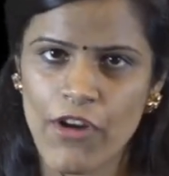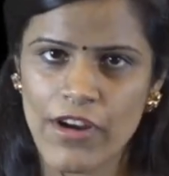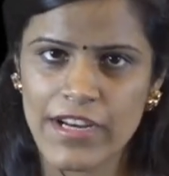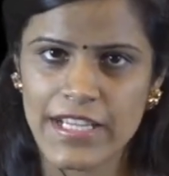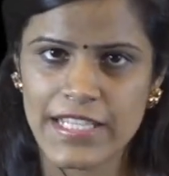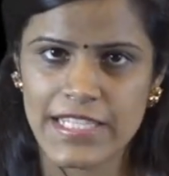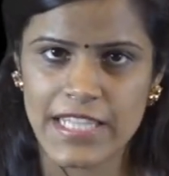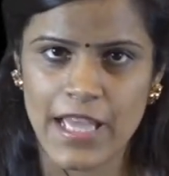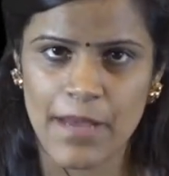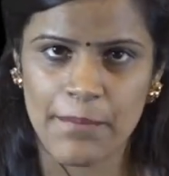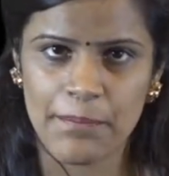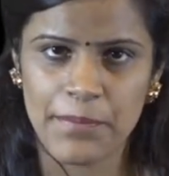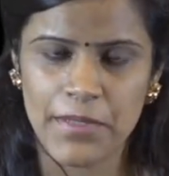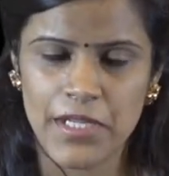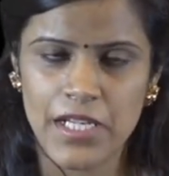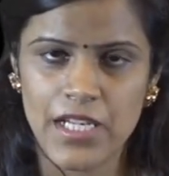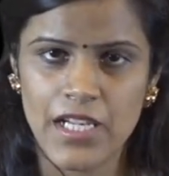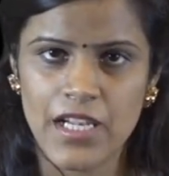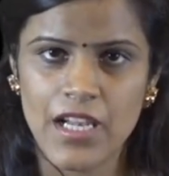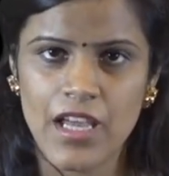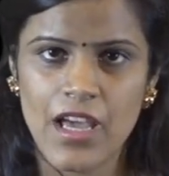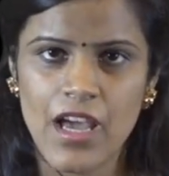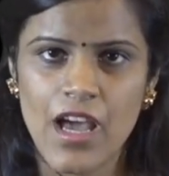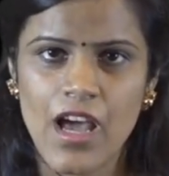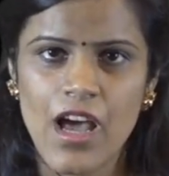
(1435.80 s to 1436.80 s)
For
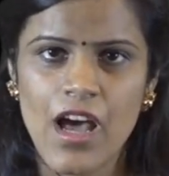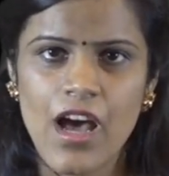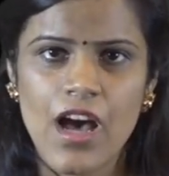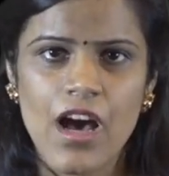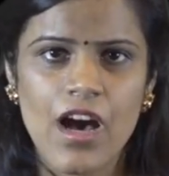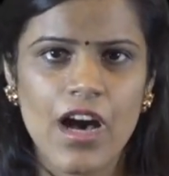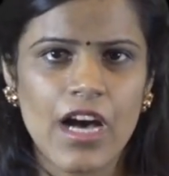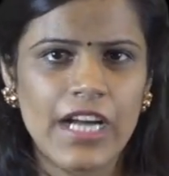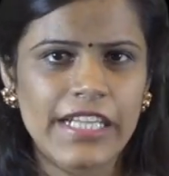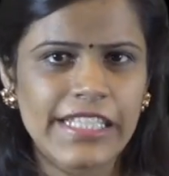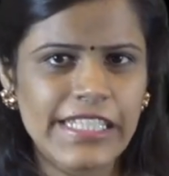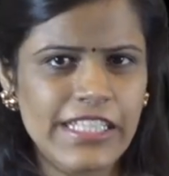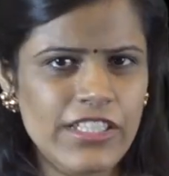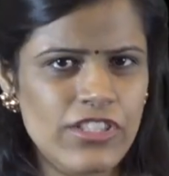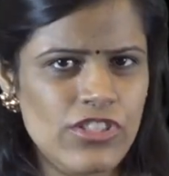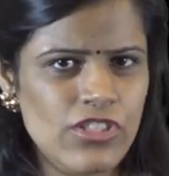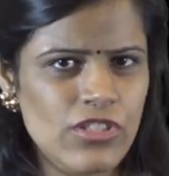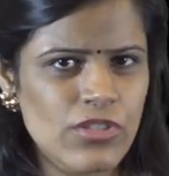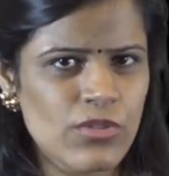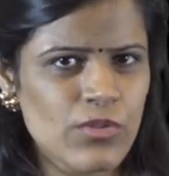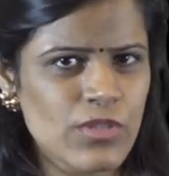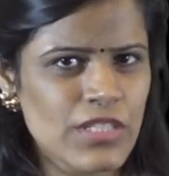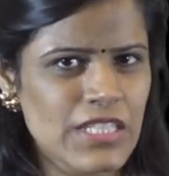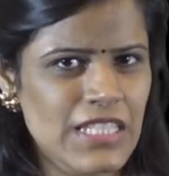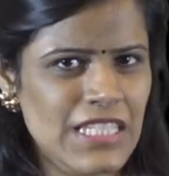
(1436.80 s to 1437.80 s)
example, a
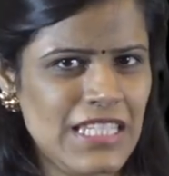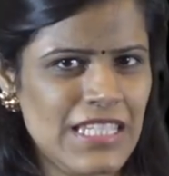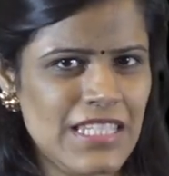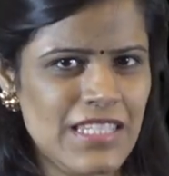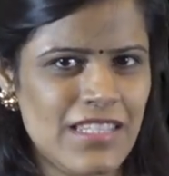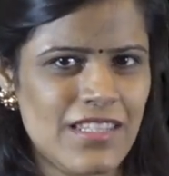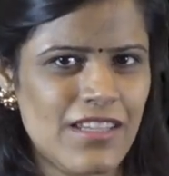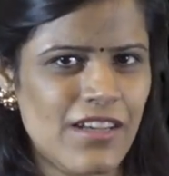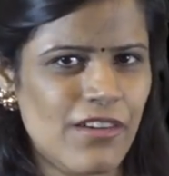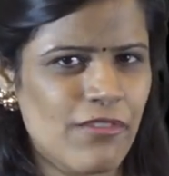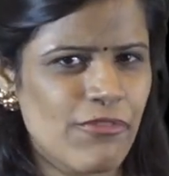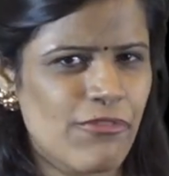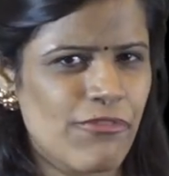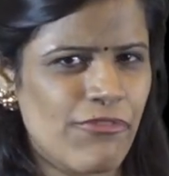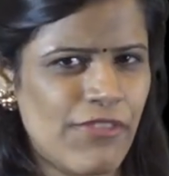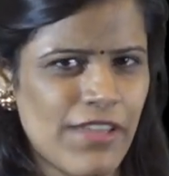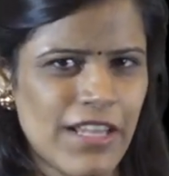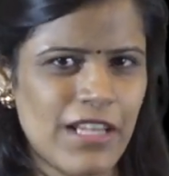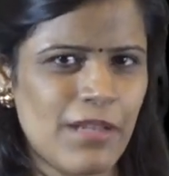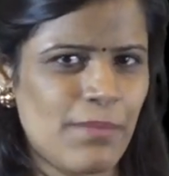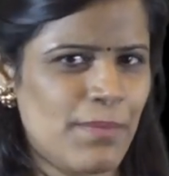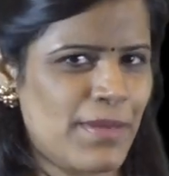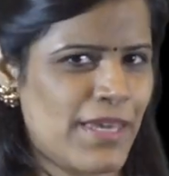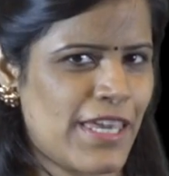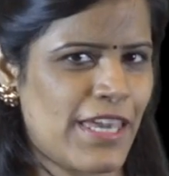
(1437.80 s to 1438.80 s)
teacher who sees a
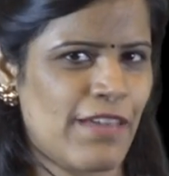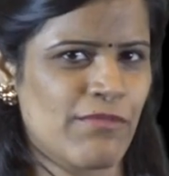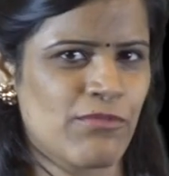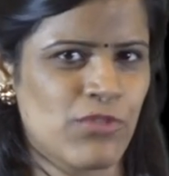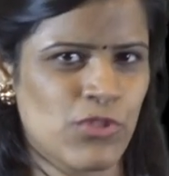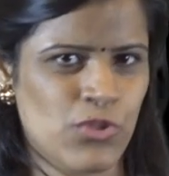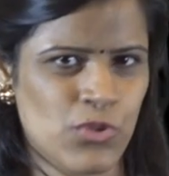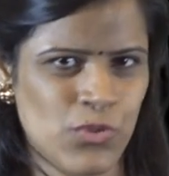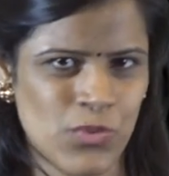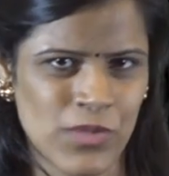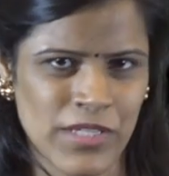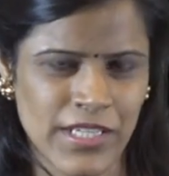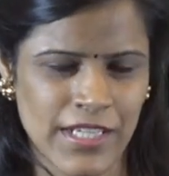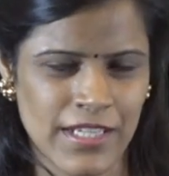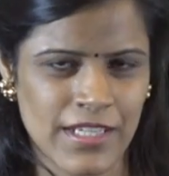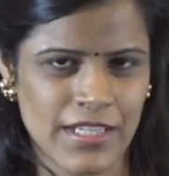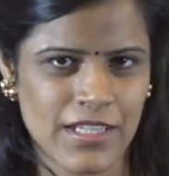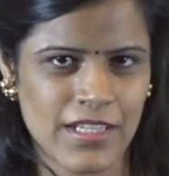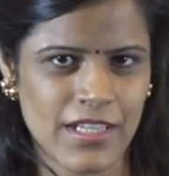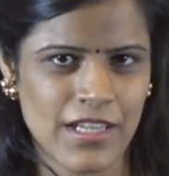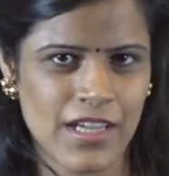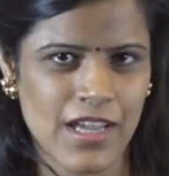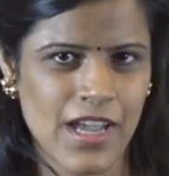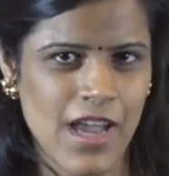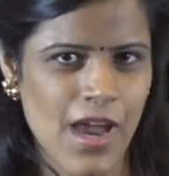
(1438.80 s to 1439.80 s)
well-behaved
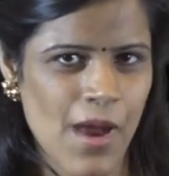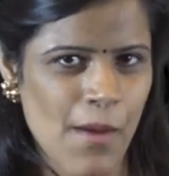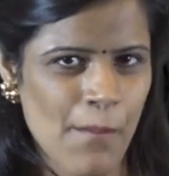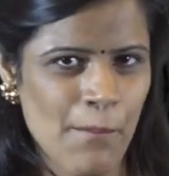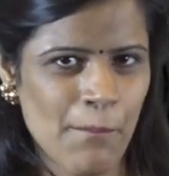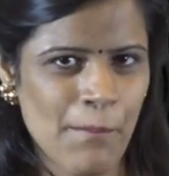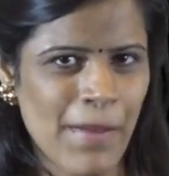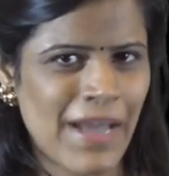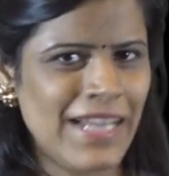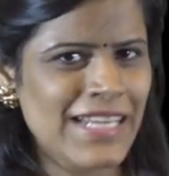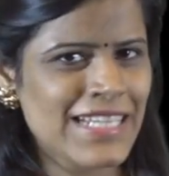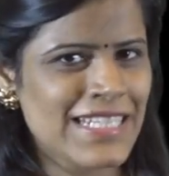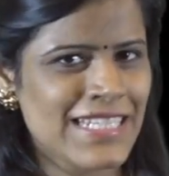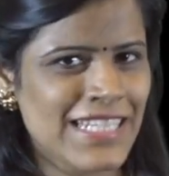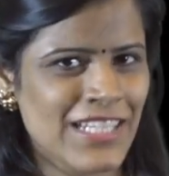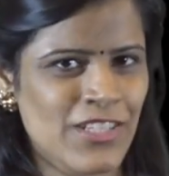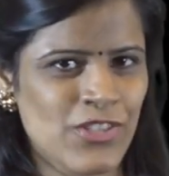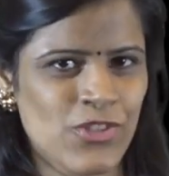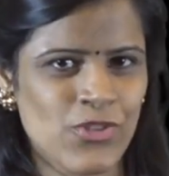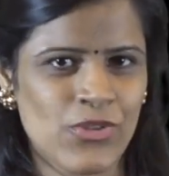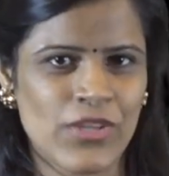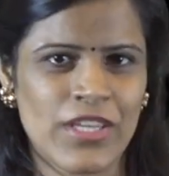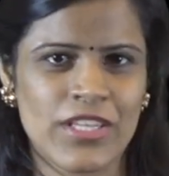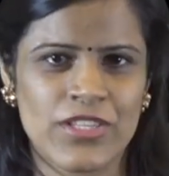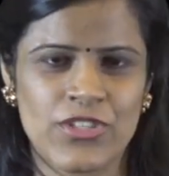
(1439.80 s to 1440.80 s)
student might
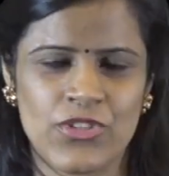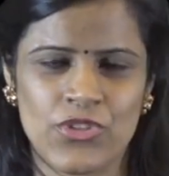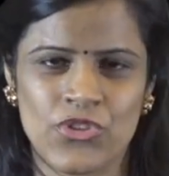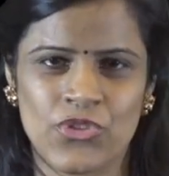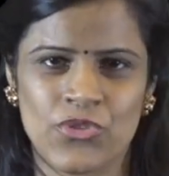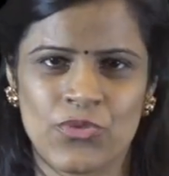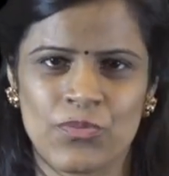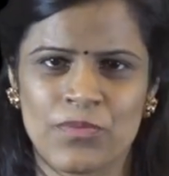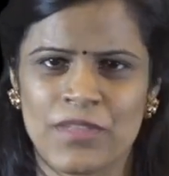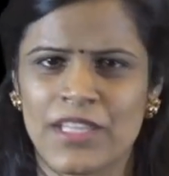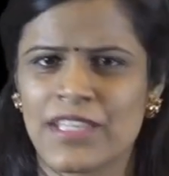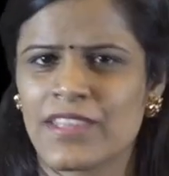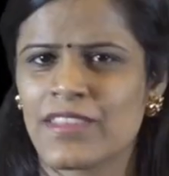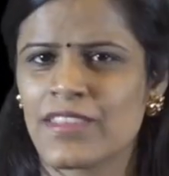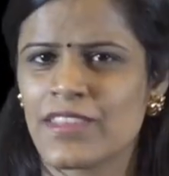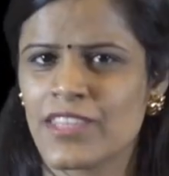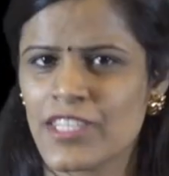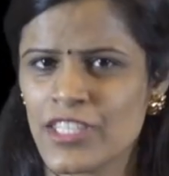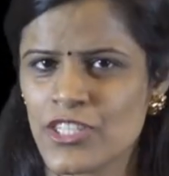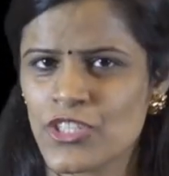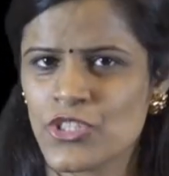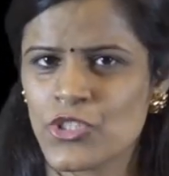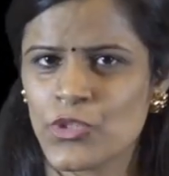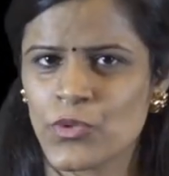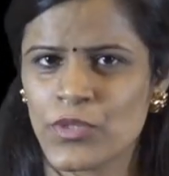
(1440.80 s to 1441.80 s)
tend to assume that
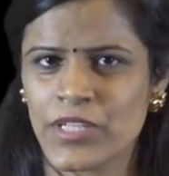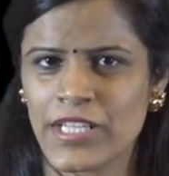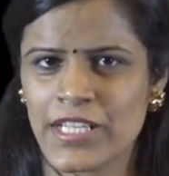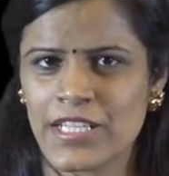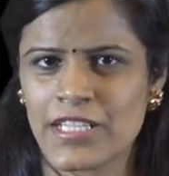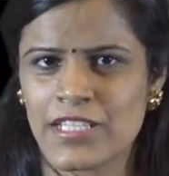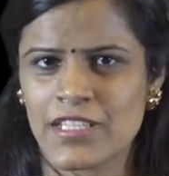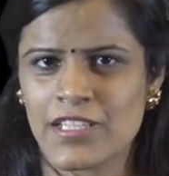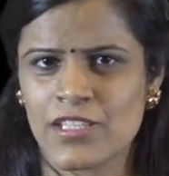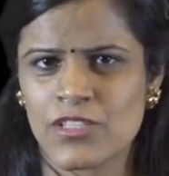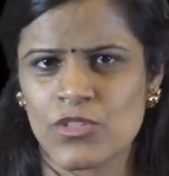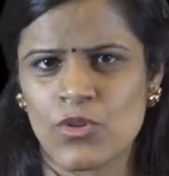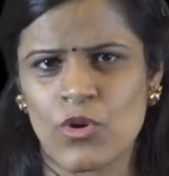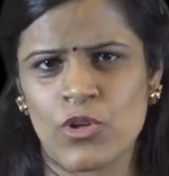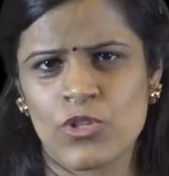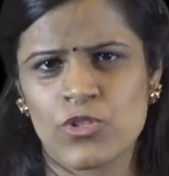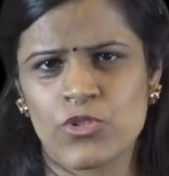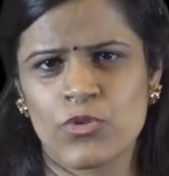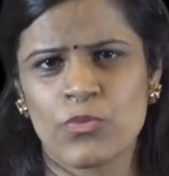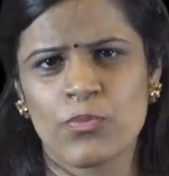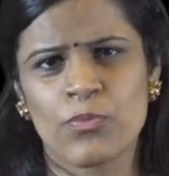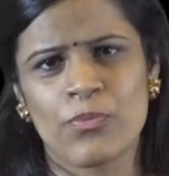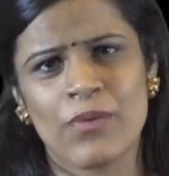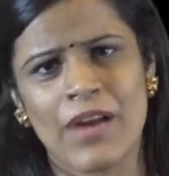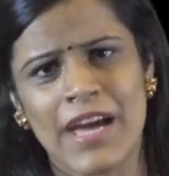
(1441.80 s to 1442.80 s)
this student is
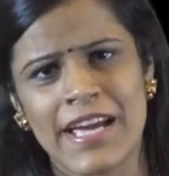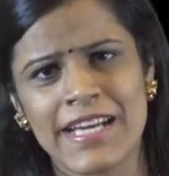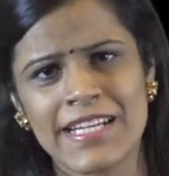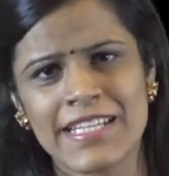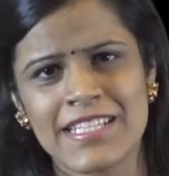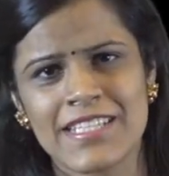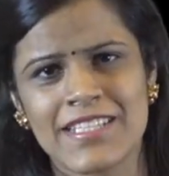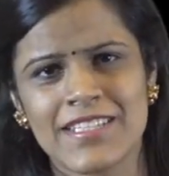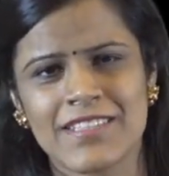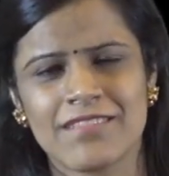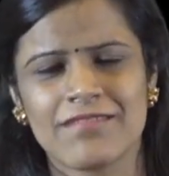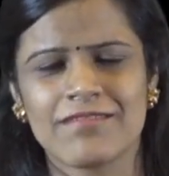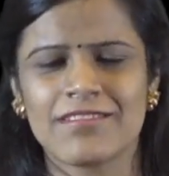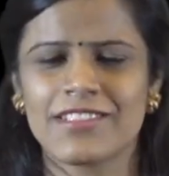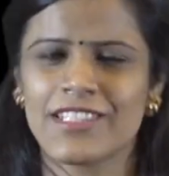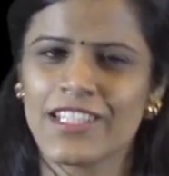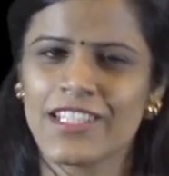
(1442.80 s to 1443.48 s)
also bright,